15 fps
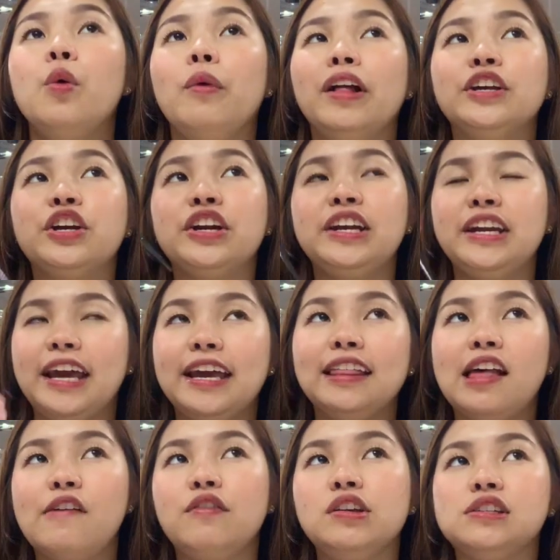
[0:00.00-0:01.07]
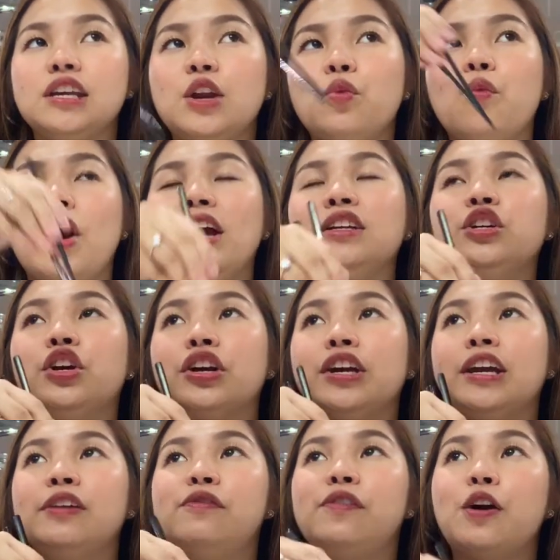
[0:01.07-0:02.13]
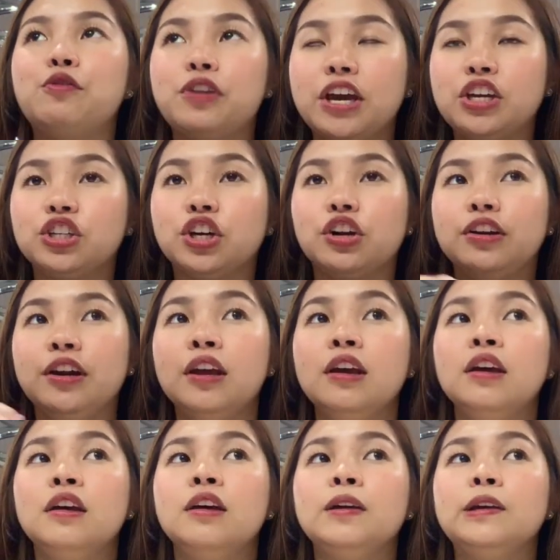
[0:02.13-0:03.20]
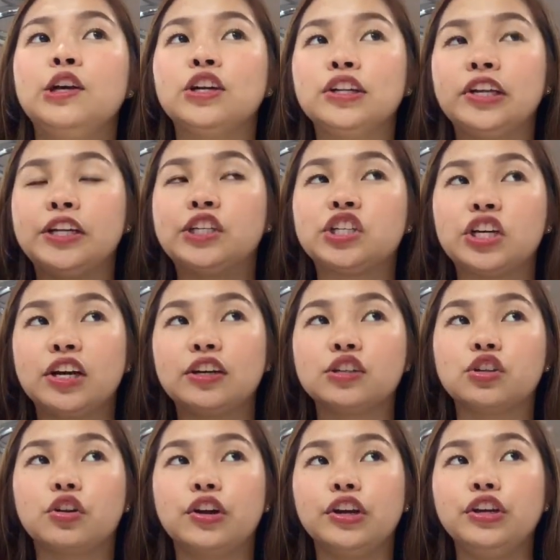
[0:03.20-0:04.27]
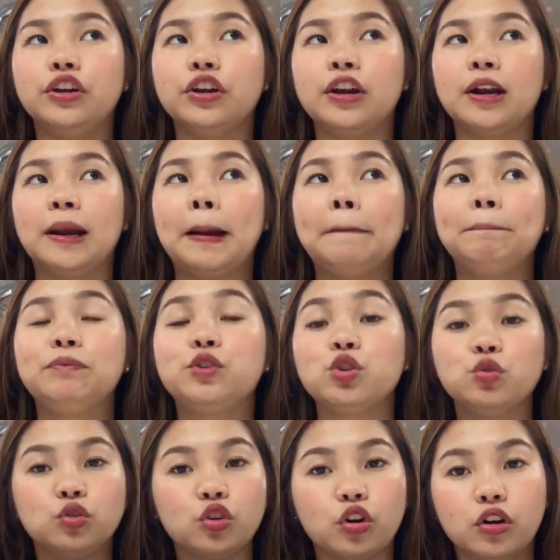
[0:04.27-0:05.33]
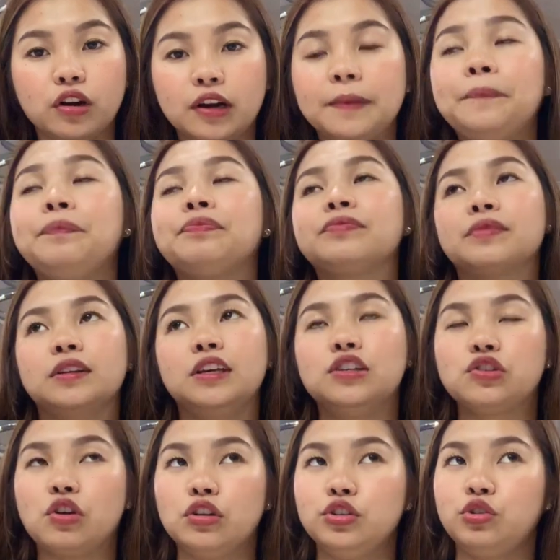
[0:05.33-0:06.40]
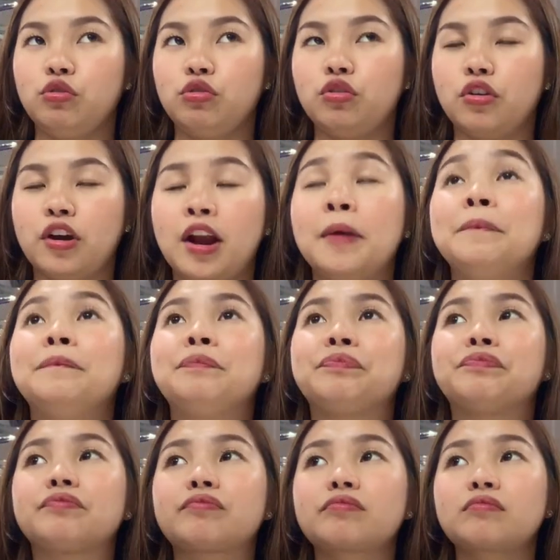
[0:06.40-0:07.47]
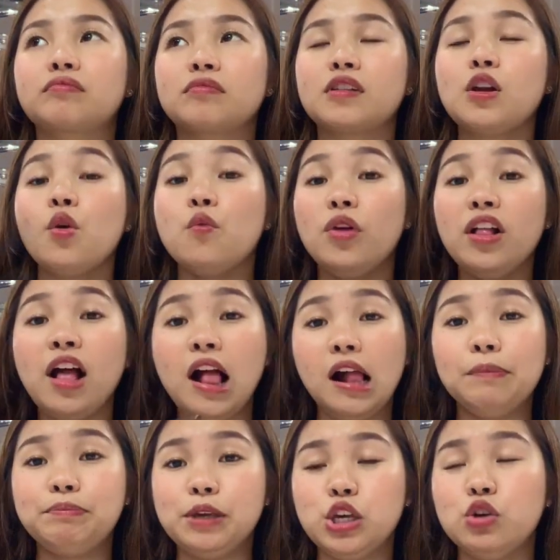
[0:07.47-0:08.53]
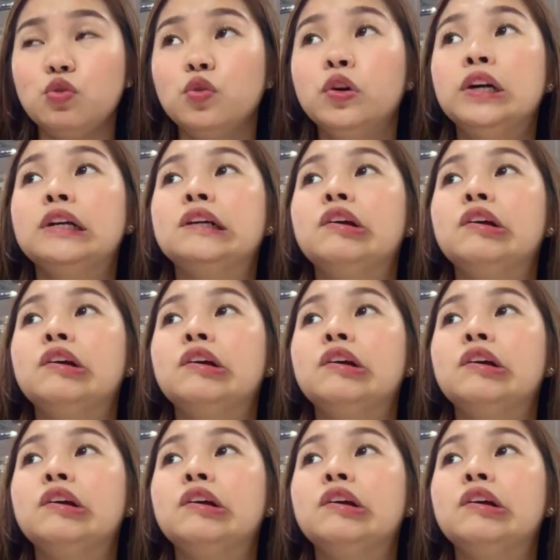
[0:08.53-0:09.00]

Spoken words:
While you're in A-levels and while you're in foundation, your teachers or your tutor, it's called tutor, will help you